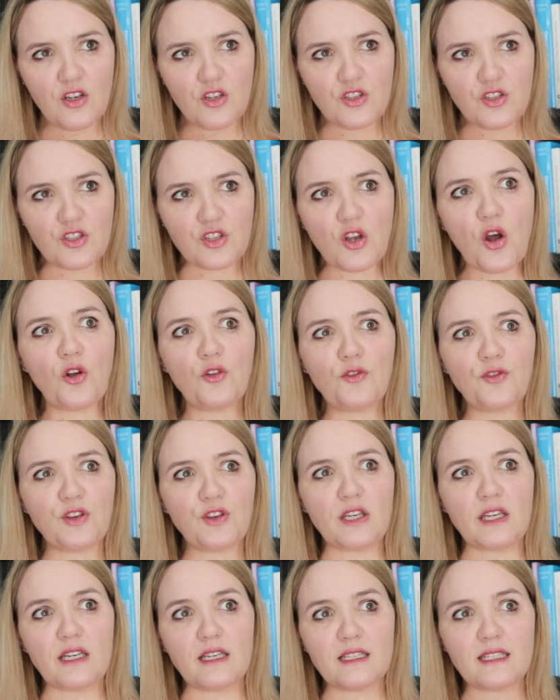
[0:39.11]
solve
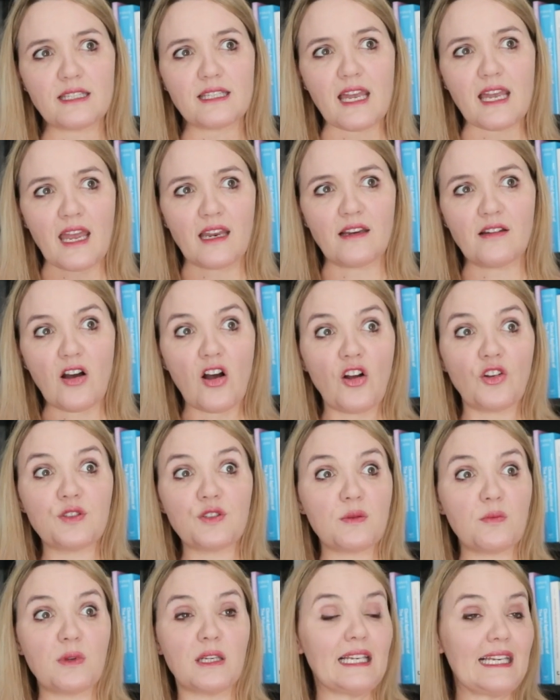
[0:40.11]
things and
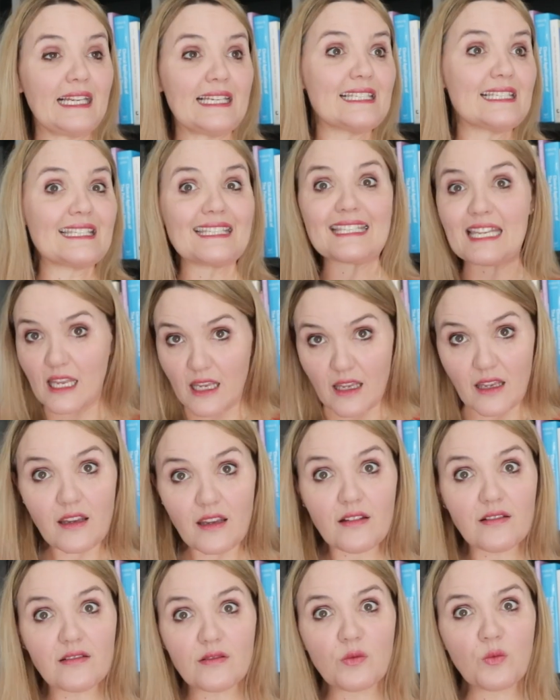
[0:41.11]
ultimately
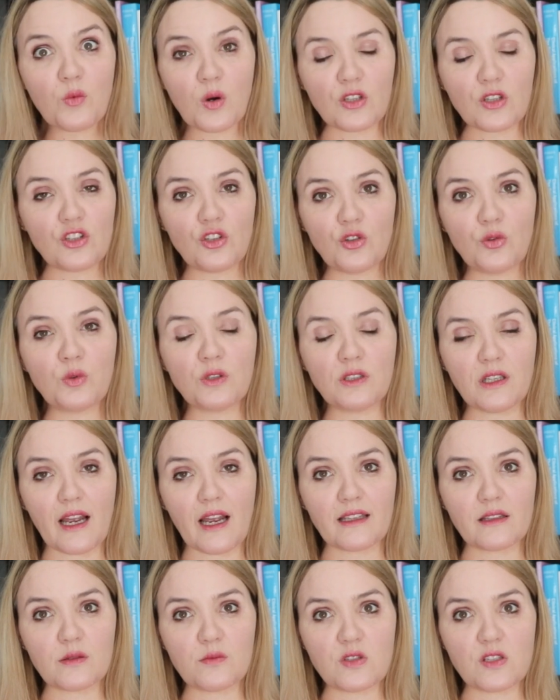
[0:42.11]
see what you would
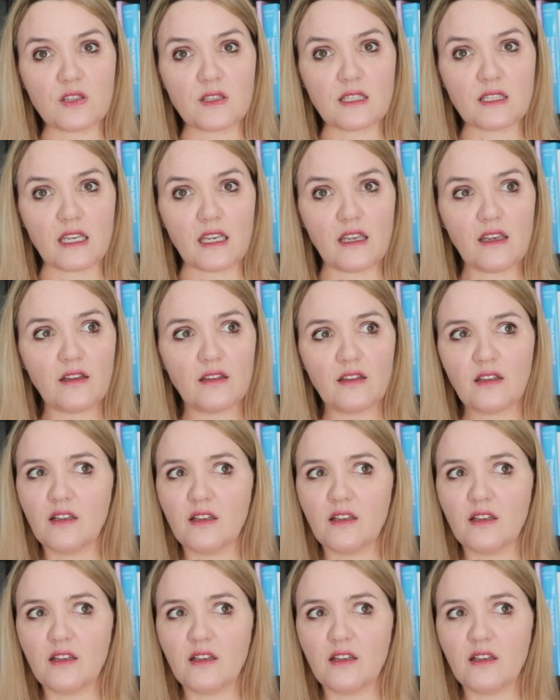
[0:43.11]
like them to see,